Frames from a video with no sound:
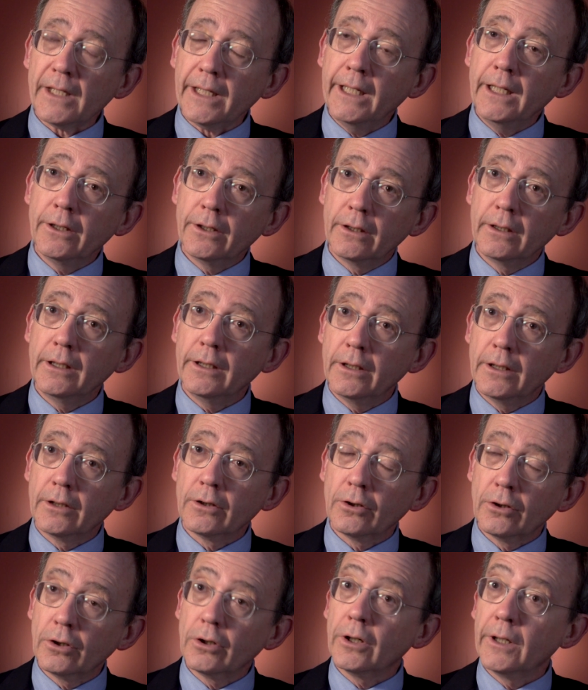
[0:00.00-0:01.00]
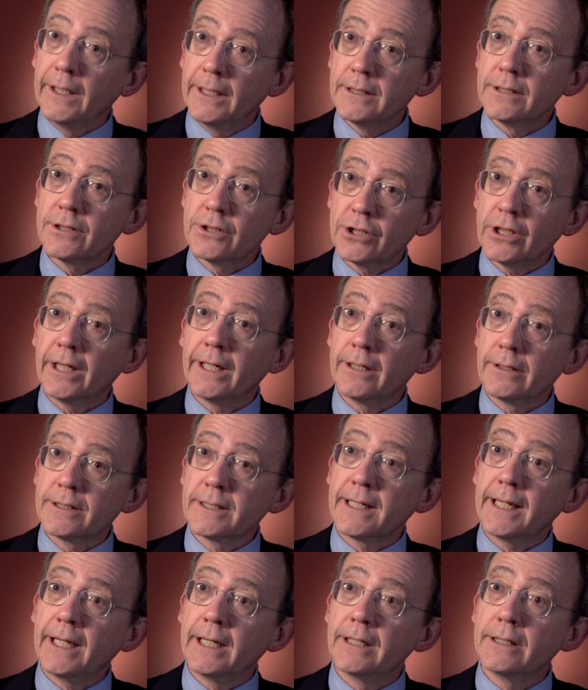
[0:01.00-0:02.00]
in her or his
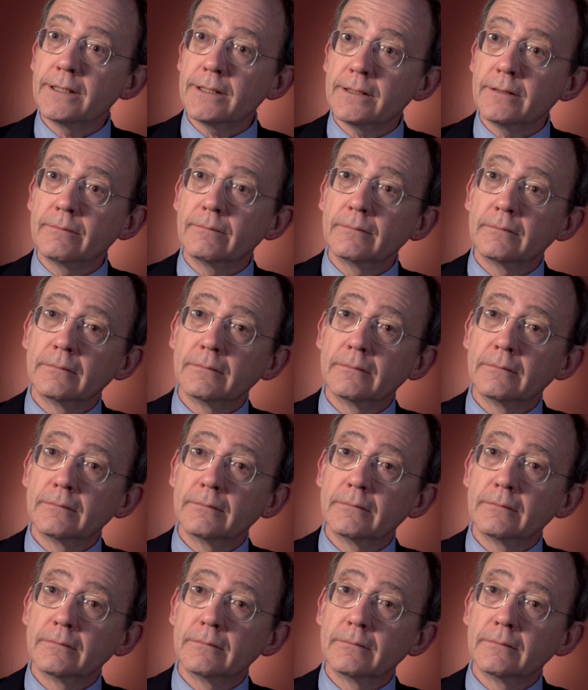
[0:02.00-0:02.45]
child's case.